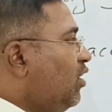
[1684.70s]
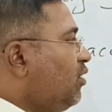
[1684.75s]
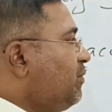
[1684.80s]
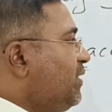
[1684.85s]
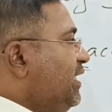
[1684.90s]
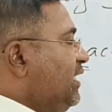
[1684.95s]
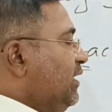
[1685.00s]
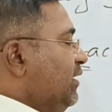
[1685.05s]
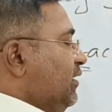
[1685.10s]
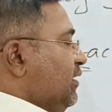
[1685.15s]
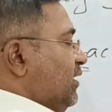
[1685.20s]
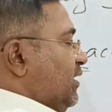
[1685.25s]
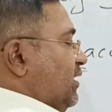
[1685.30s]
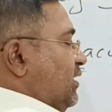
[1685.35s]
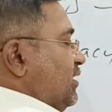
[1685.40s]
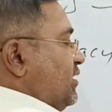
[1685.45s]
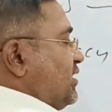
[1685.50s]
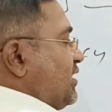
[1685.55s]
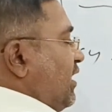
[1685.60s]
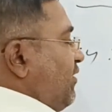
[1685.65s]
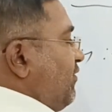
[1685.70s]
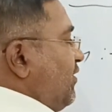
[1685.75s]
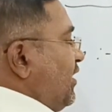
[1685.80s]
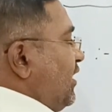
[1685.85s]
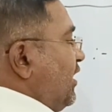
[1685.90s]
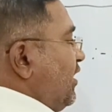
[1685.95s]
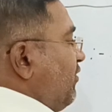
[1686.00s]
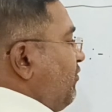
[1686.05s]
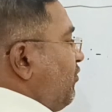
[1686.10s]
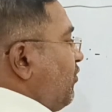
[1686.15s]
How many?
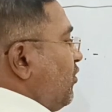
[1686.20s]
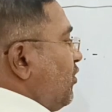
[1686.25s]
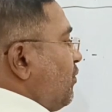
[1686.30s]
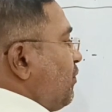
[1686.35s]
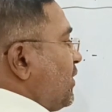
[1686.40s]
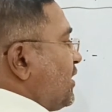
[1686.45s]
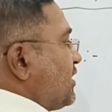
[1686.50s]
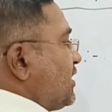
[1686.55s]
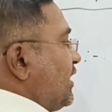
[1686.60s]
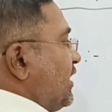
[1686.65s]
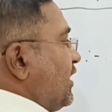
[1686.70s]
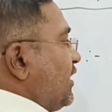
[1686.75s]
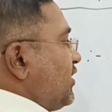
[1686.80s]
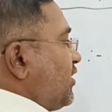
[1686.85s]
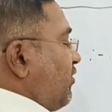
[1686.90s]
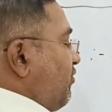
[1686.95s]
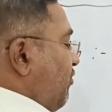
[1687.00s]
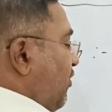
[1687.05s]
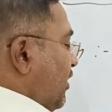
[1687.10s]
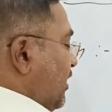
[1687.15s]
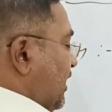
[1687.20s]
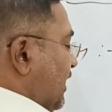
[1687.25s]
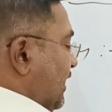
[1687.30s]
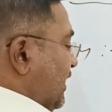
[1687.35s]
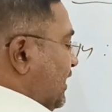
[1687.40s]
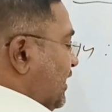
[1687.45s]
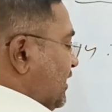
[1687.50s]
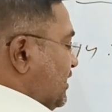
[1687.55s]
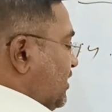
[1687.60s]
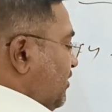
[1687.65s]
74 percentage of what,
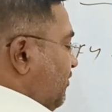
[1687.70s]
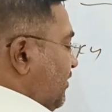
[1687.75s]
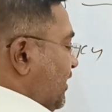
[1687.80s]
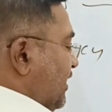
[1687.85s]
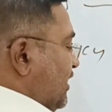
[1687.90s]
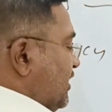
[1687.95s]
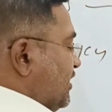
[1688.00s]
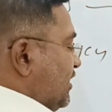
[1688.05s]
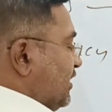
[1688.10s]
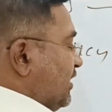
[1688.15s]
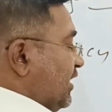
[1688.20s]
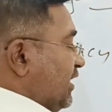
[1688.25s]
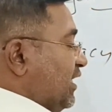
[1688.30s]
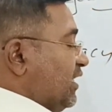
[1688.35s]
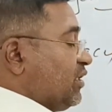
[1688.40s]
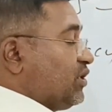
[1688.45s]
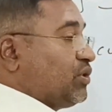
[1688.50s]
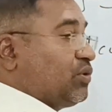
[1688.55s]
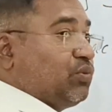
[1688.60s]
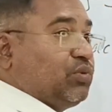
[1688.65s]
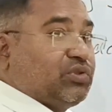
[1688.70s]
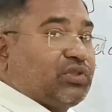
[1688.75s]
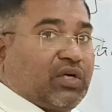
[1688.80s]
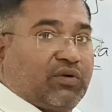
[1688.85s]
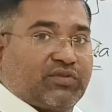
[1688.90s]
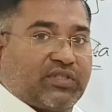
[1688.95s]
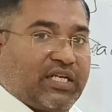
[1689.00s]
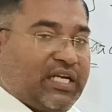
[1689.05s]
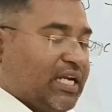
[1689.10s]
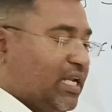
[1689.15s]
literacy we reached in the year
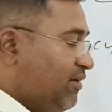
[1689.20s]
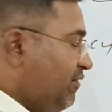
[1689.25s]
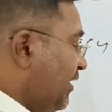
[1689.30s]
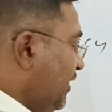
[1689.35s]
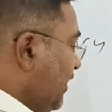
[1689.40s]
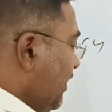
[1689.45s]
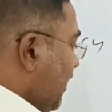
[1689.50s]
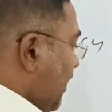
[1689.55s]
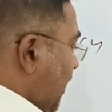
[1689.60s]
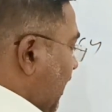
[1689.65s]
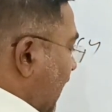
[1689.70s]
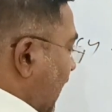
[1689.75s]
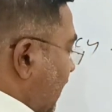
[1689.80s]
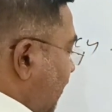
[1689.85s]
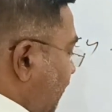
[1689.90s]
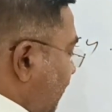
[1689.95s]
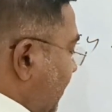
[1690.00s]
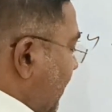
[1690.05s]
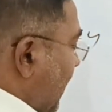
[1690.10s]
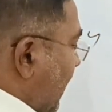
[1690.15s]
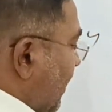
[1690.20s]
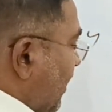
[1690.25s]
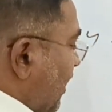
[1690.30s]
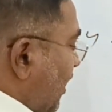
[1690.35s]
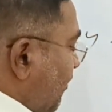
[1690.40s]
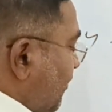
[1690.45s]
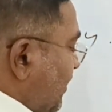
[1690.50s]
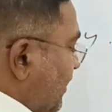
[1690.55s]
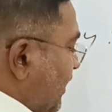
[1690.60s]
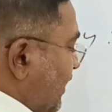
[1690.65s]
2011, and we are
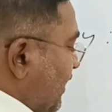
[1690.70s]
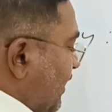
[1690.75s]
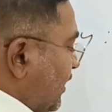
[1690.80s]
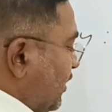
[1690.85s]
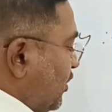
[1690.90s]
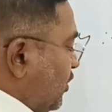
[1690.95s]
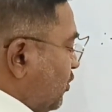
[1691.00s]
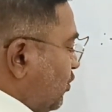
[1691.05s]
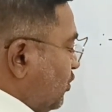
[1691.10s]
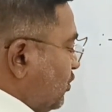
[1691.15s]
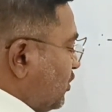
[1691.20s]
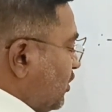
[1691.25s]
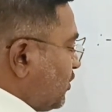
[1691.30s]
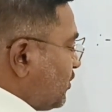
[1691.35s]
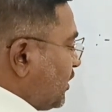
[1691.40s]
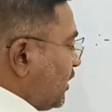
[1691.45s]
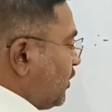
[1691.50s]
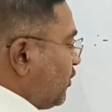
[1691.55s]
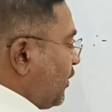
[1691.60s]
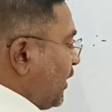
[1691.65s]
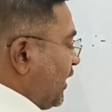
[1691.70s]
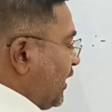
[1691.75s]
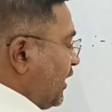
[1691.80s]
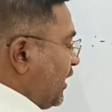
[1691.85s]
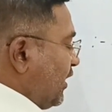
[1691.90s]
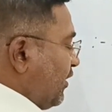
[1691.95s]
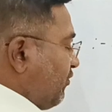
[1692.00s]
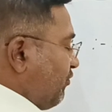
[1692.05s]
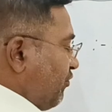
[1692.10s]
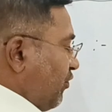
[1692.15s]
now in the year
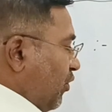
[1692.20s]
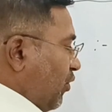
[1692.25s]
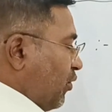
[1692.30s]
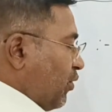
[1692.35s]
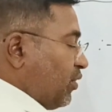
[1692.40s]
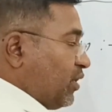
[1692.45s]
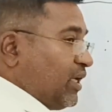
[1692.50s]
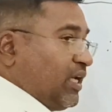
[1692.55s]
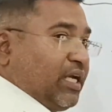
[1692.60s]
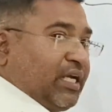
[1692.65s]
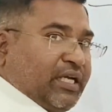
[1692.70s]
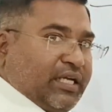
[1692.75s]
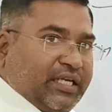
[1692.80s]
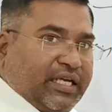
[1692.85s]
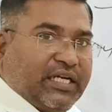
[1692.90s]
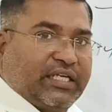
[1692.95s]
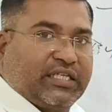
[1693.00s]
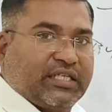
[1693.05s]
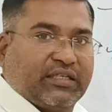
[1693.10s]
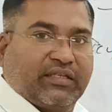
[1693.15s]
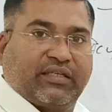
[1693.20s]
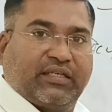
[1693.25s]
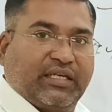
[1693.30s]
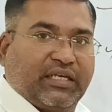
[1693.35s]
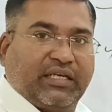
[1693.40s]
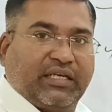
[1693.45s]
2024. Yet